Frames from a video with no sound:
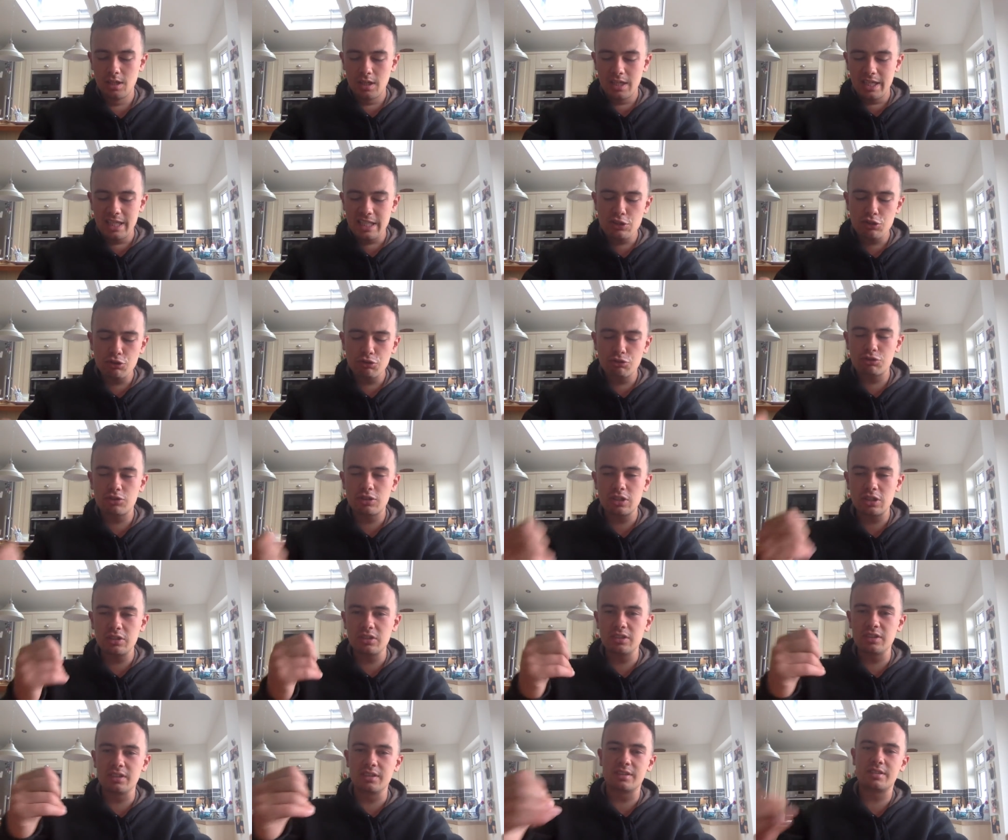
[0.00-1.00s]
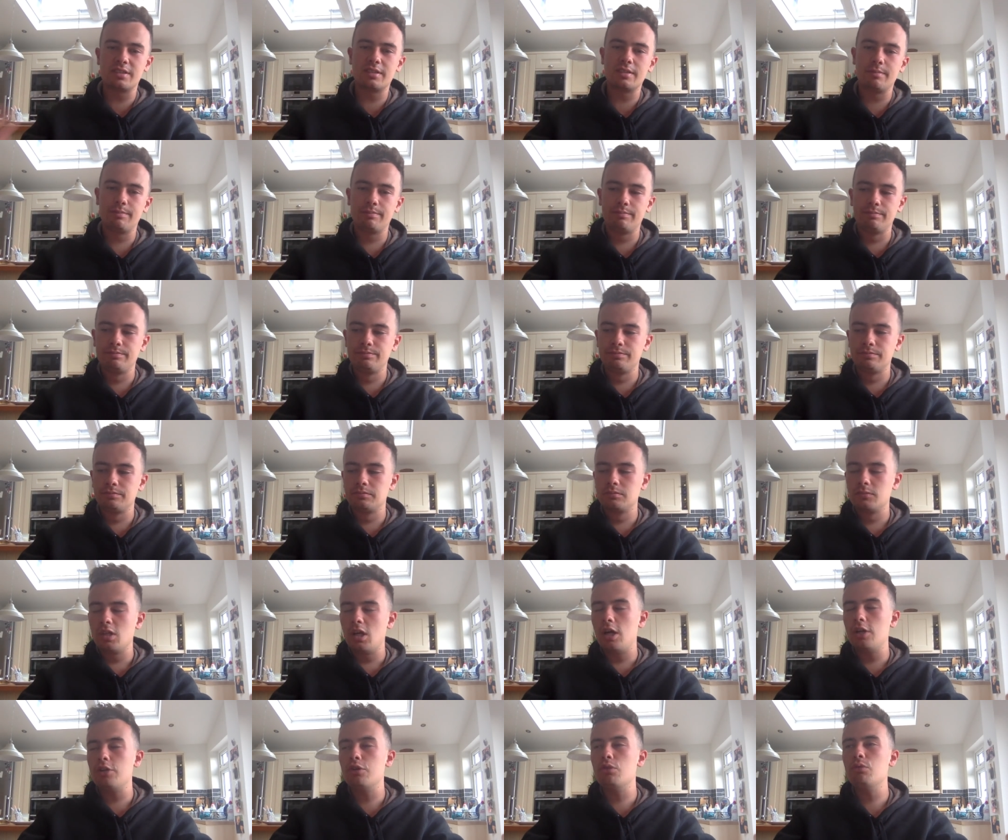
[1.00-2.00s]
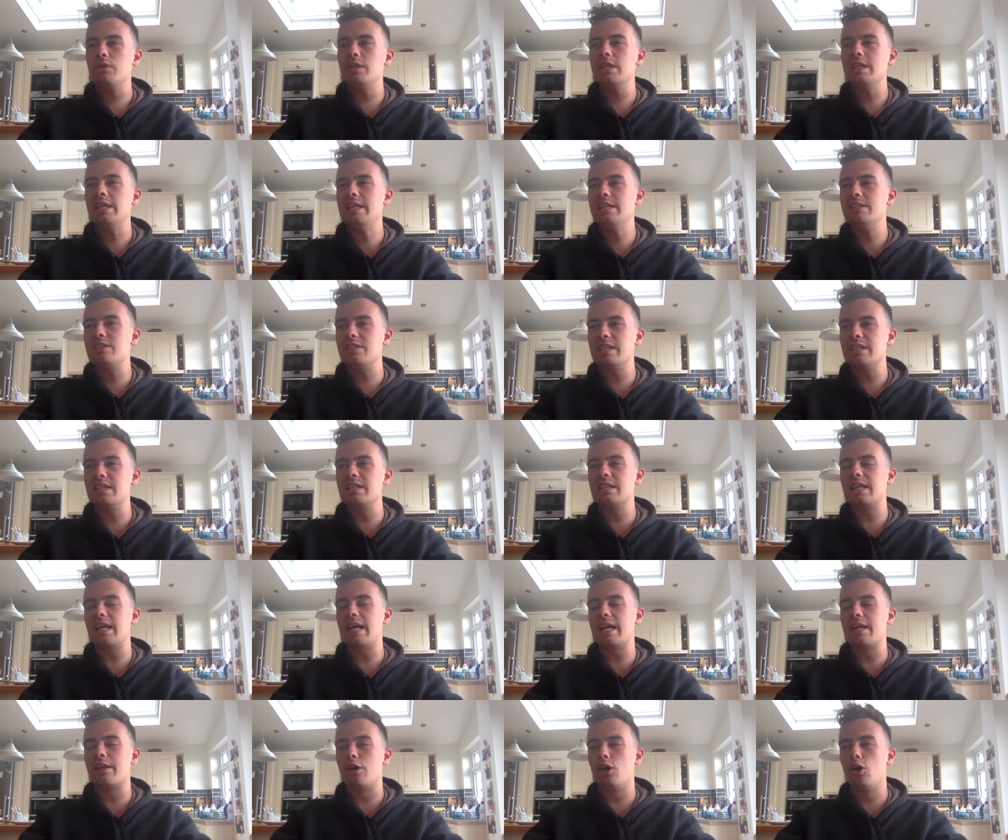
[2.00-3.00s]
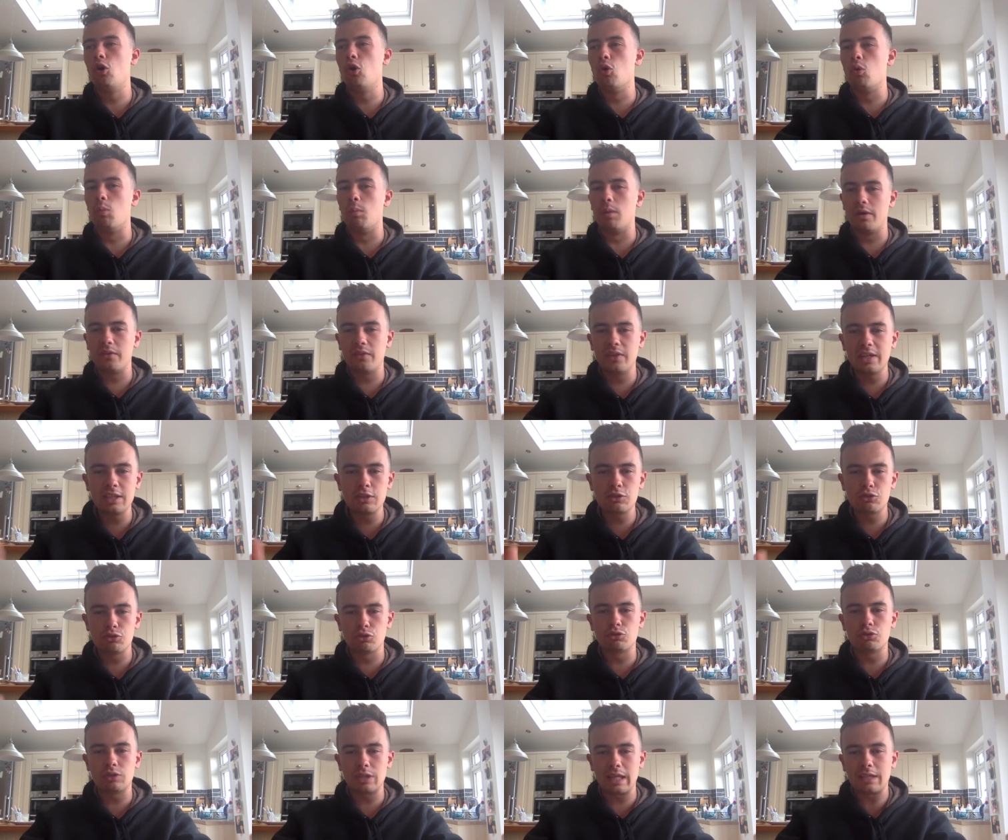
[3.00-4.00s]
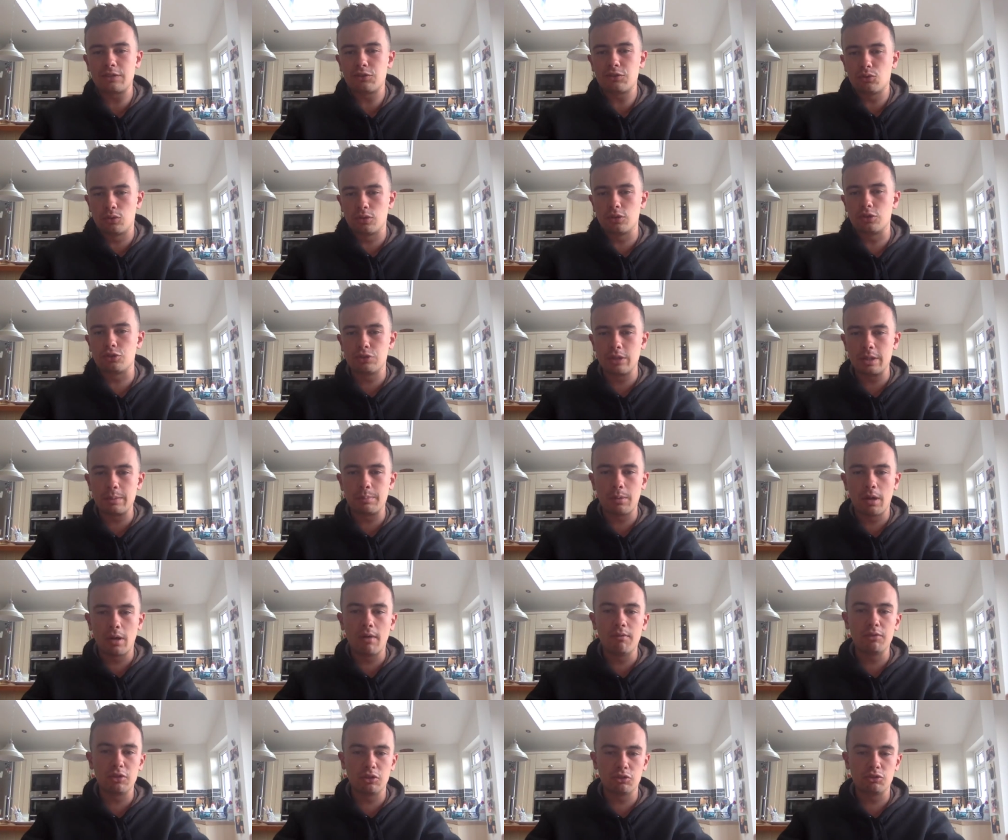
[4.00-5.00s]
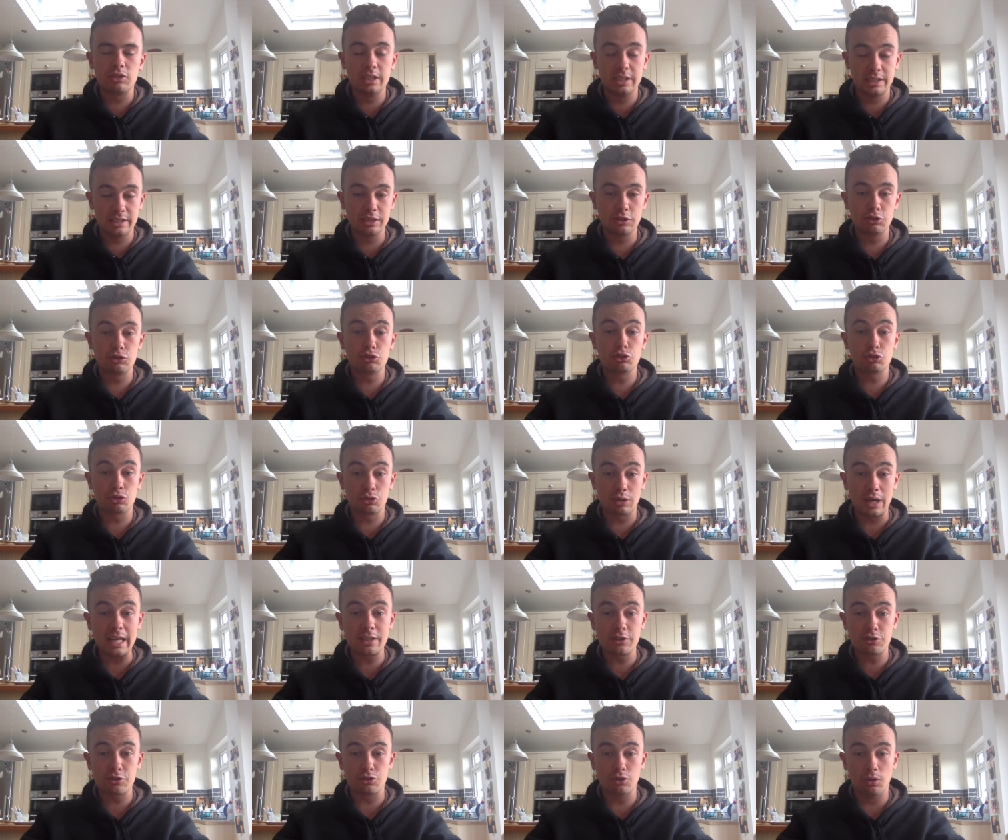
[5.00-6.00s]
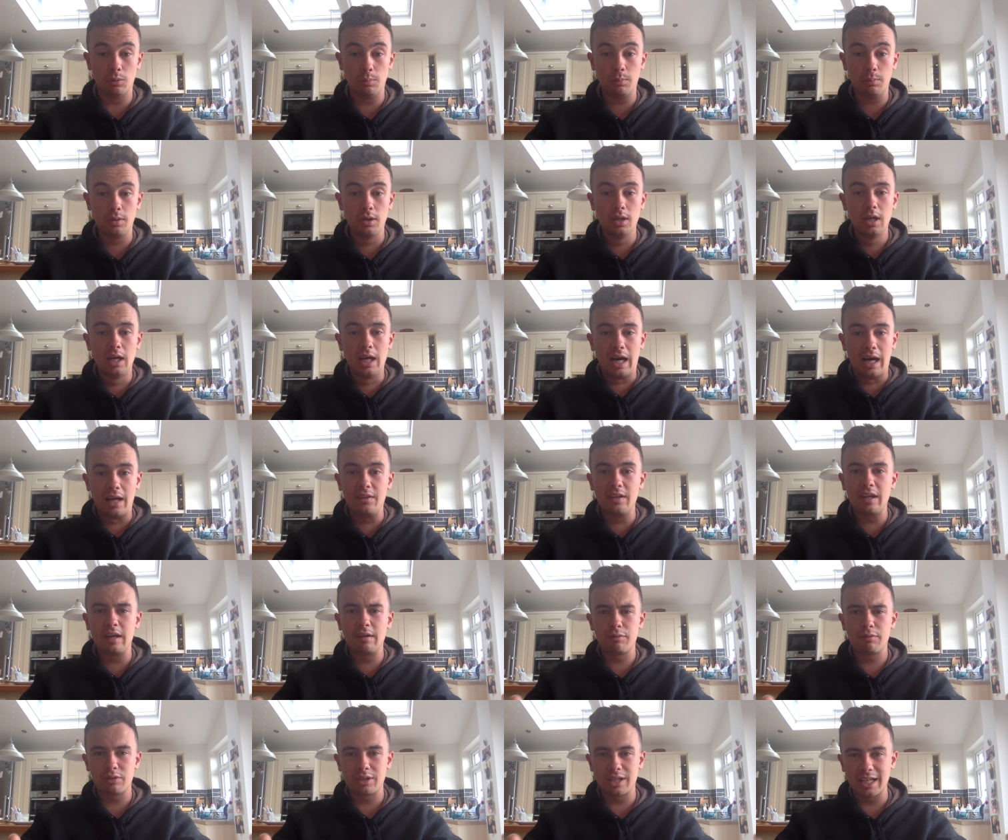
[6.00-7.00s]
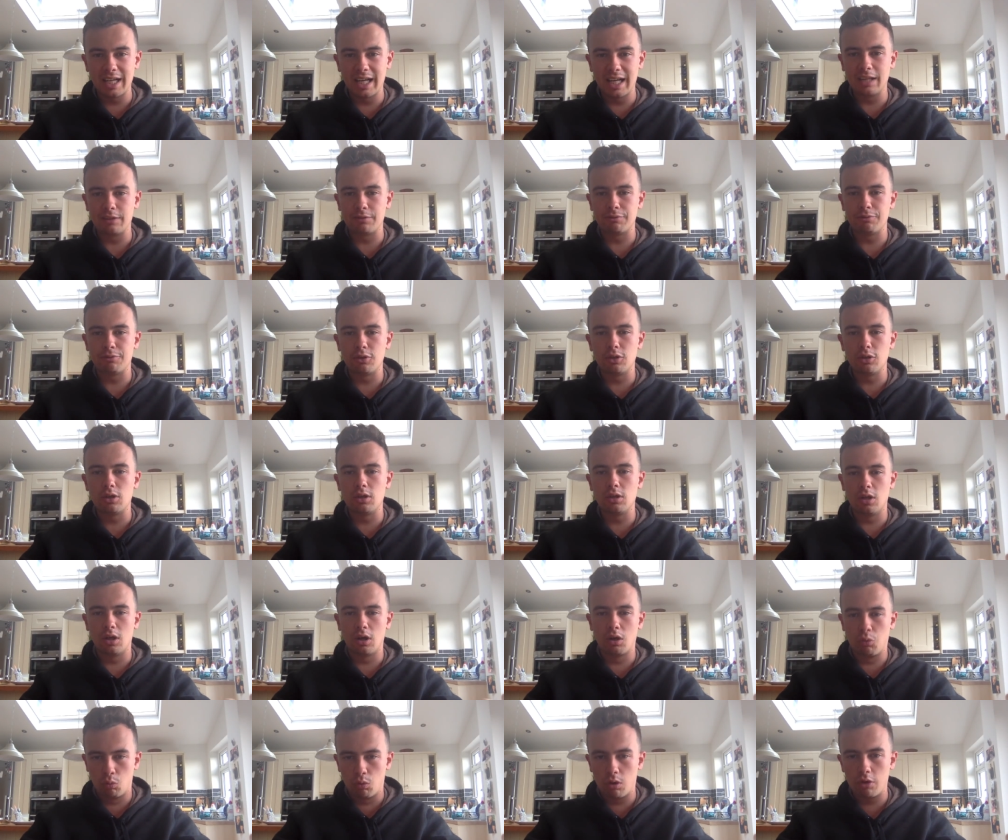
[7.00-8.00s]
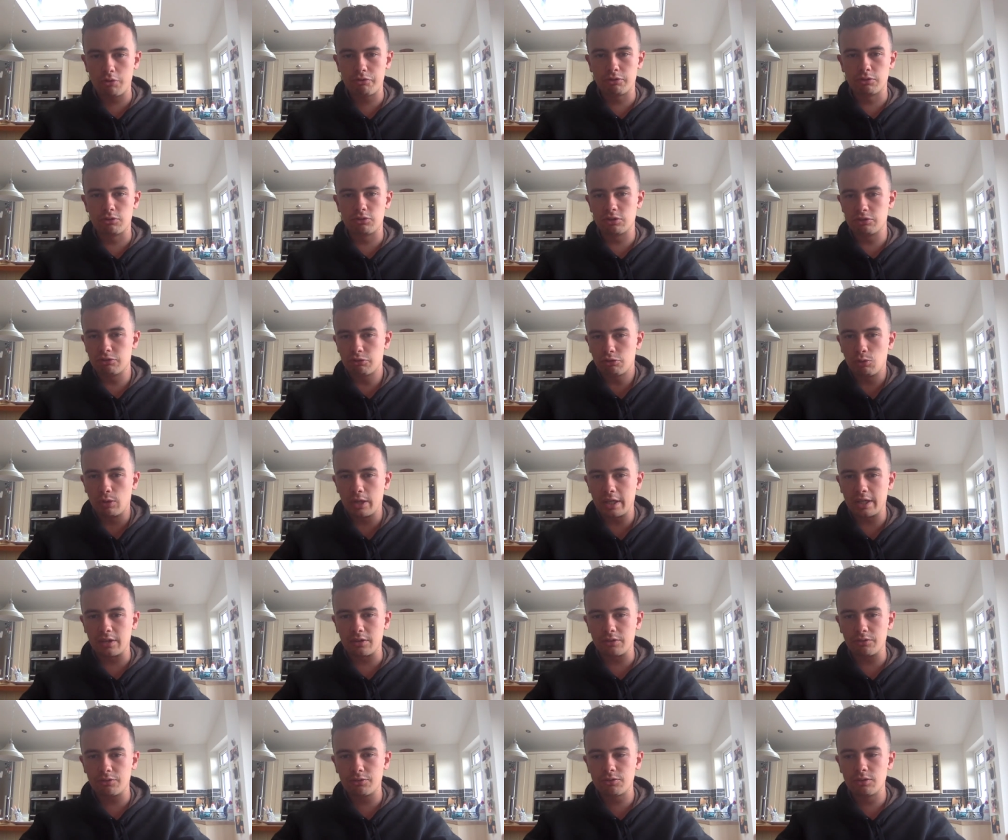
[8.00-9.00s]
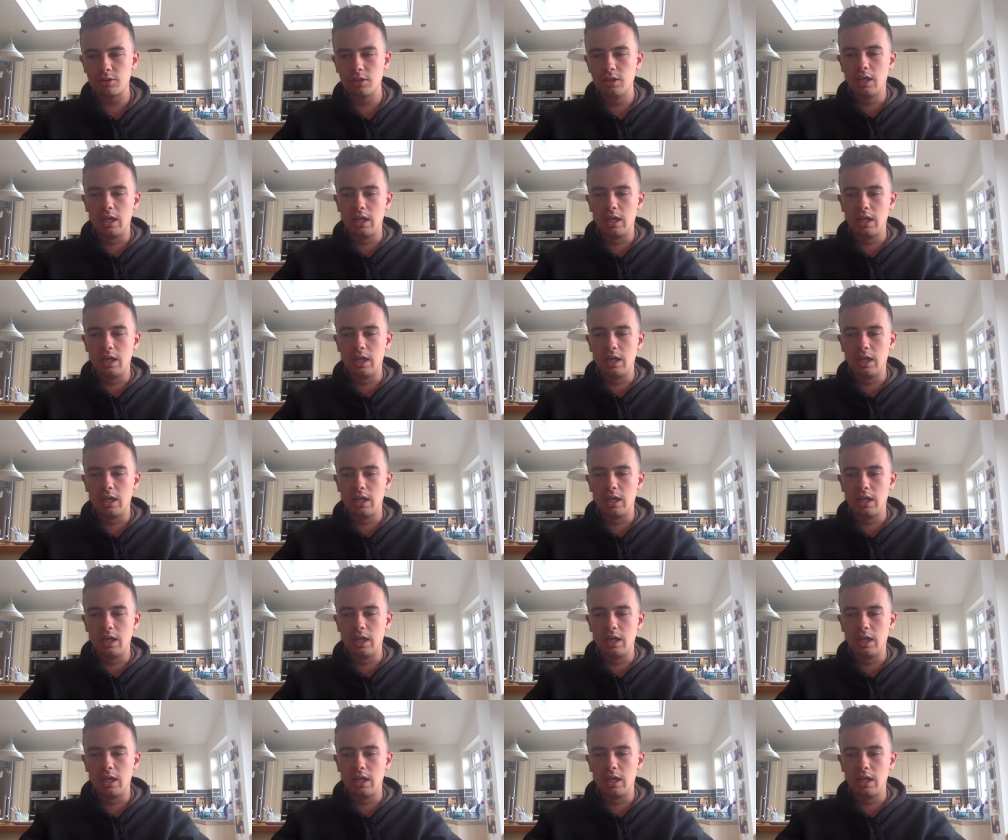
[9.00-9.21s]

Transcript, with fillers: He just didn't I don't think he didn't get home. I think just that sort of trip obviously did stretch him, and therefore the last furlong wasn't his quickest.